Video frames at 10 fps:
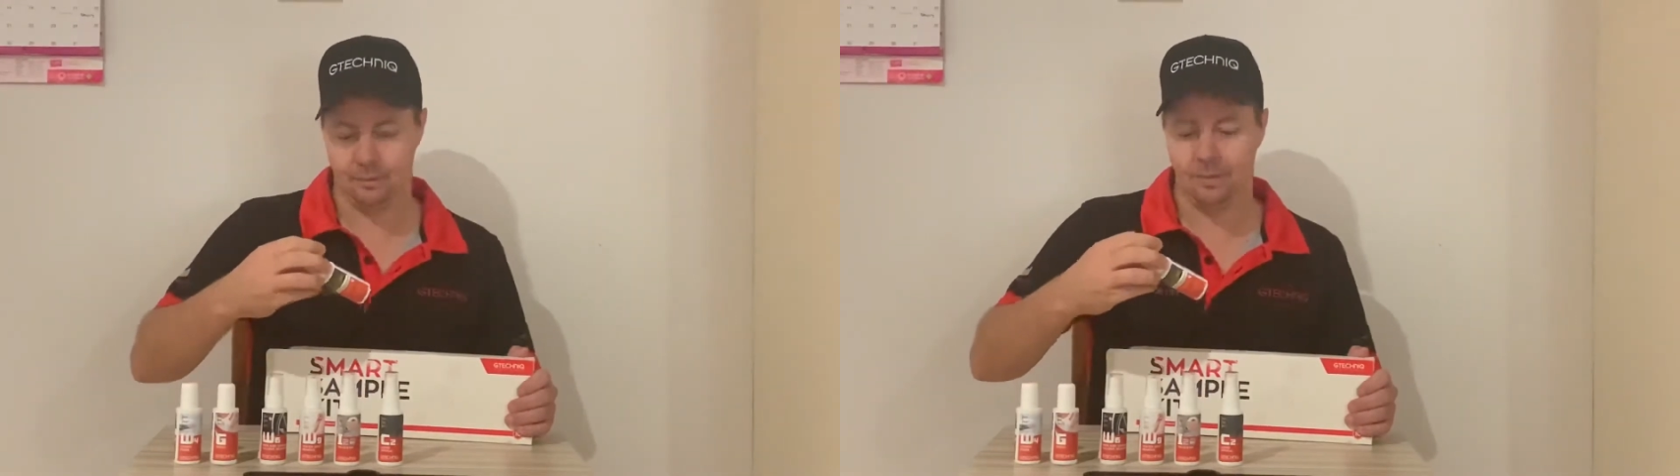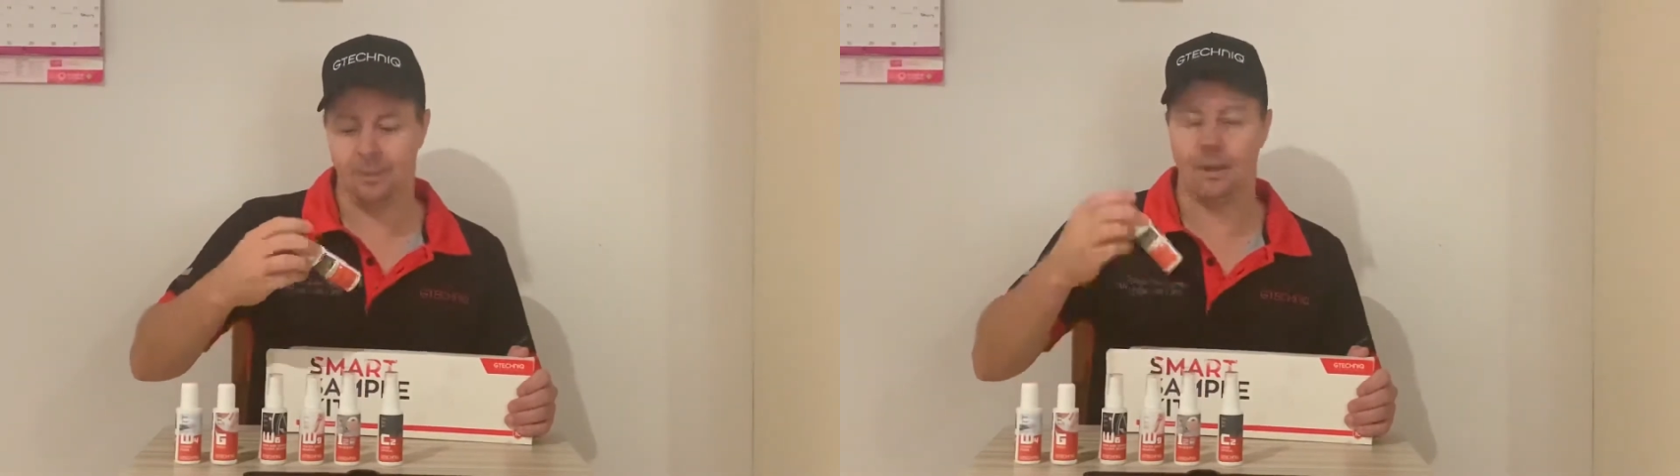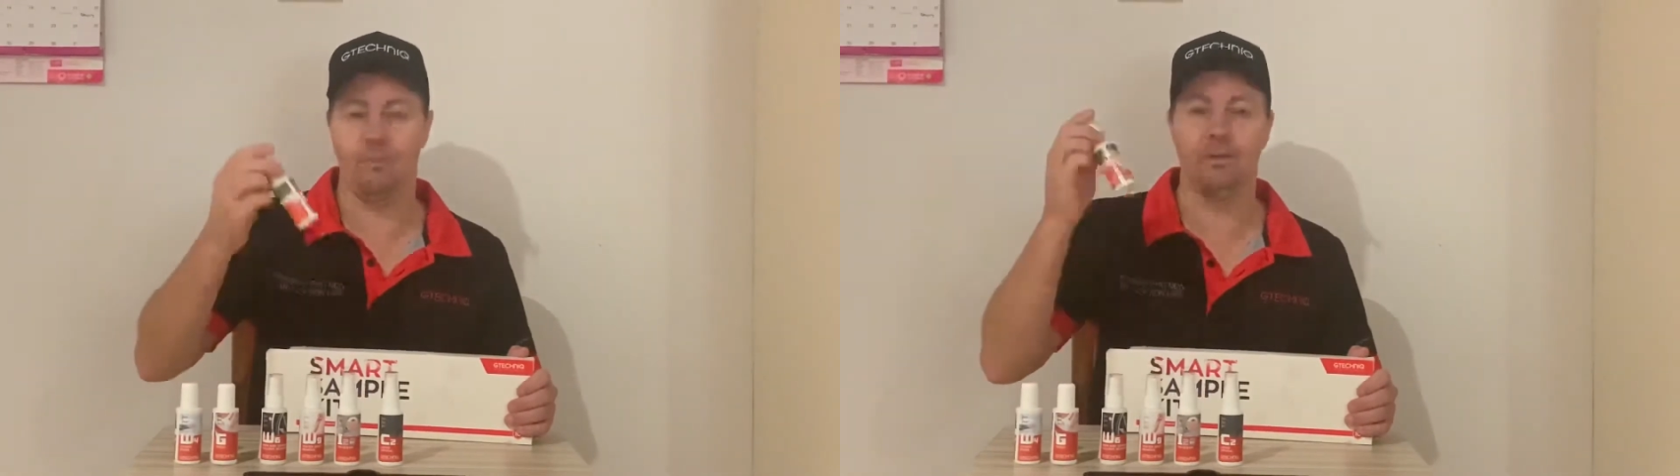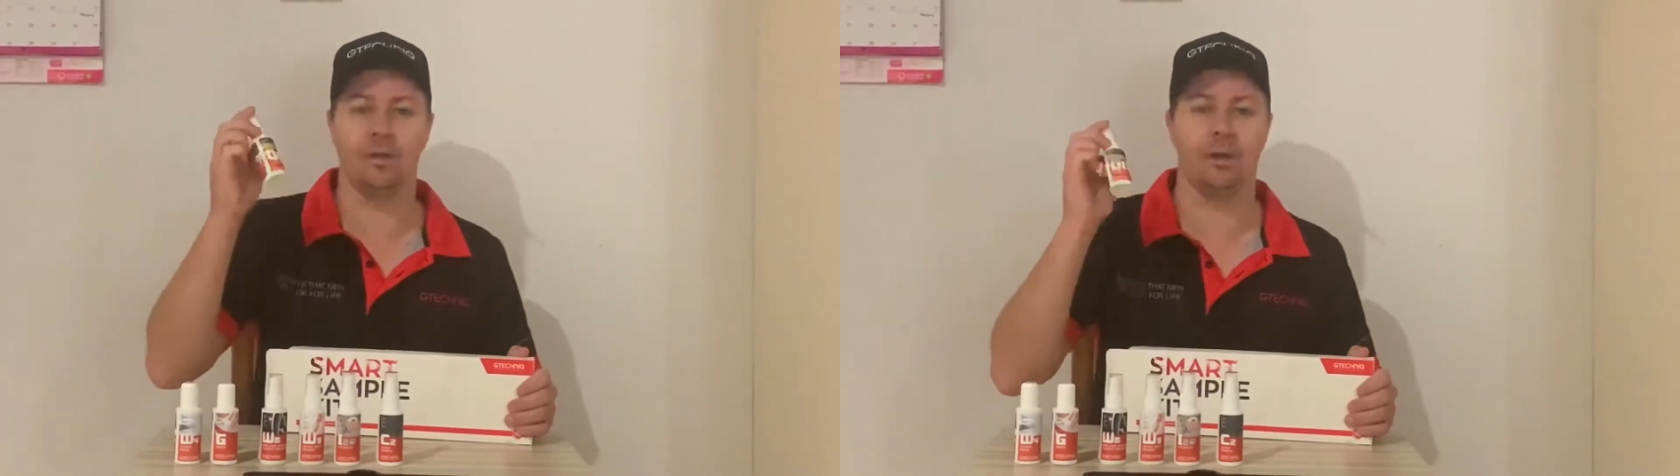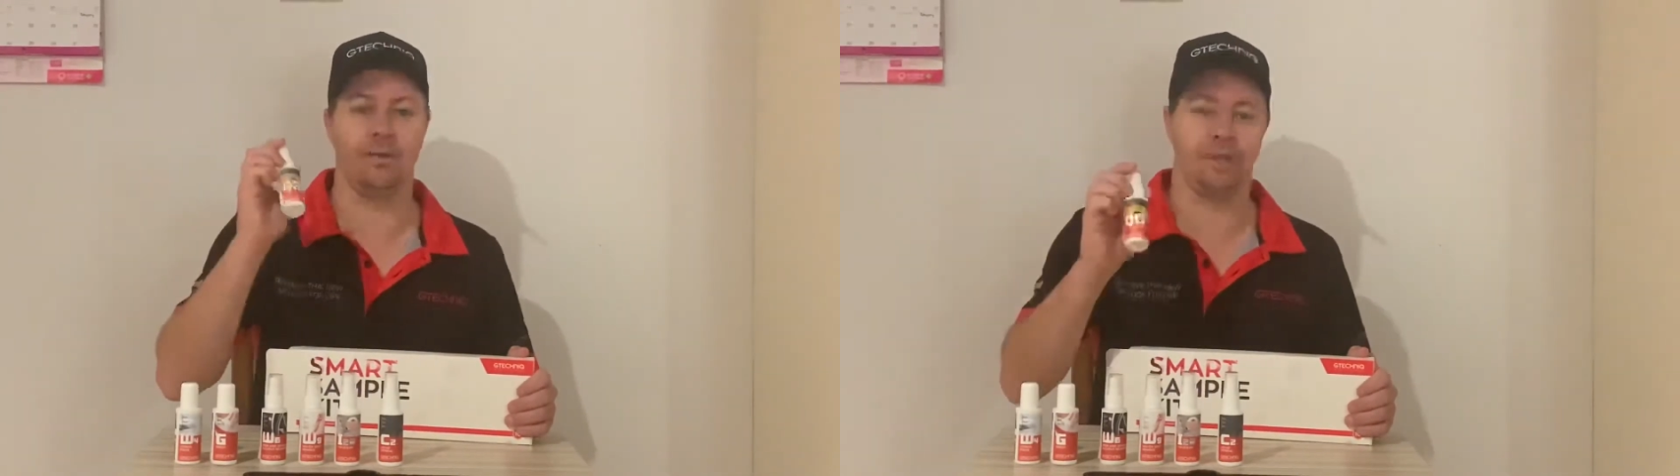Then we've
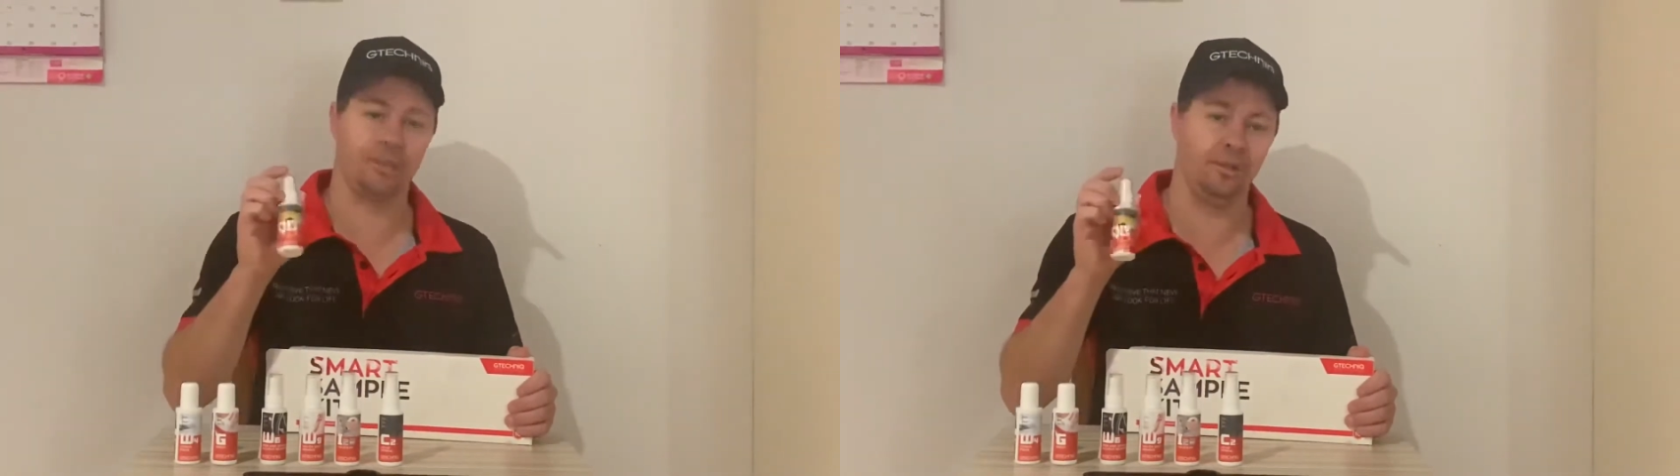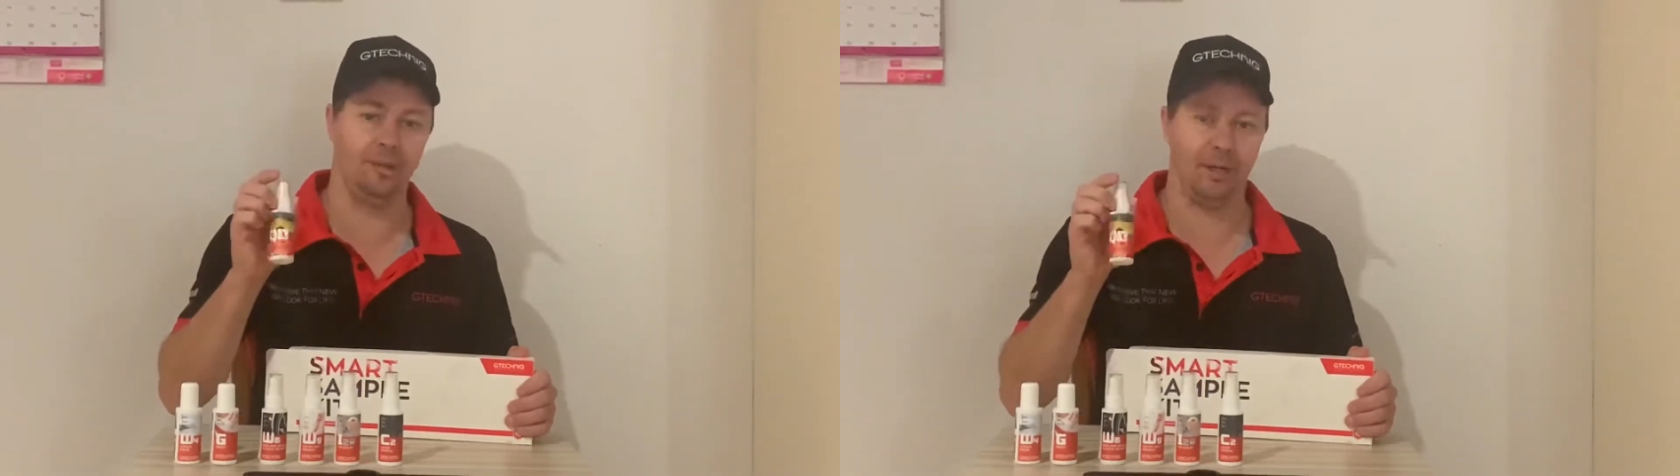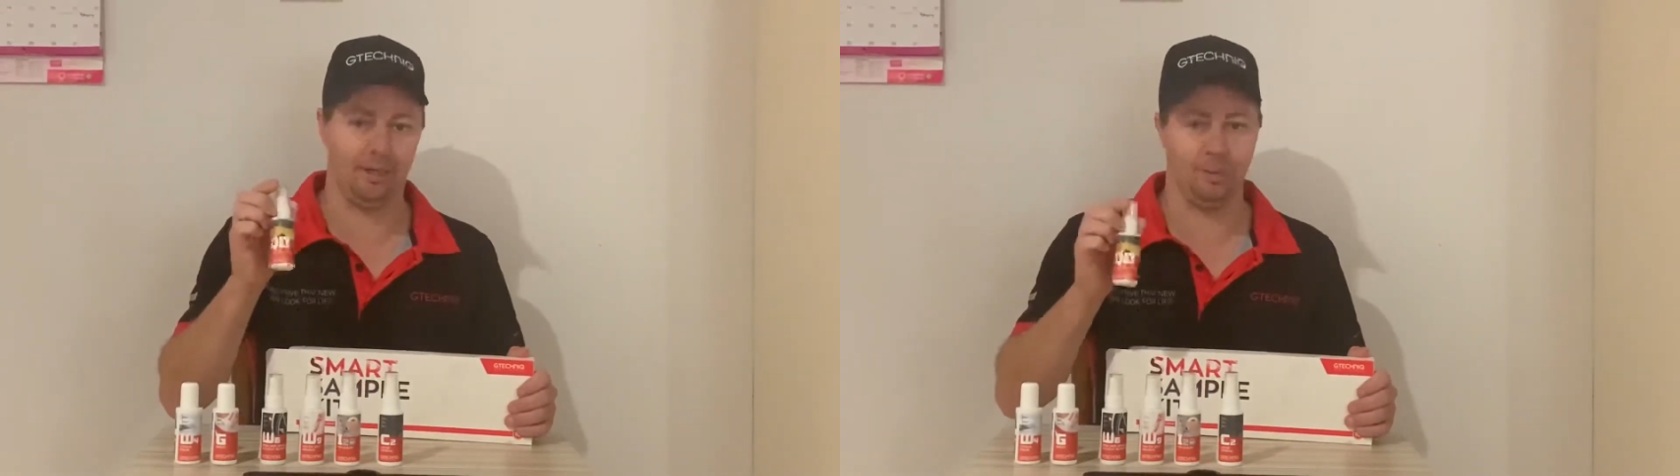got the QD,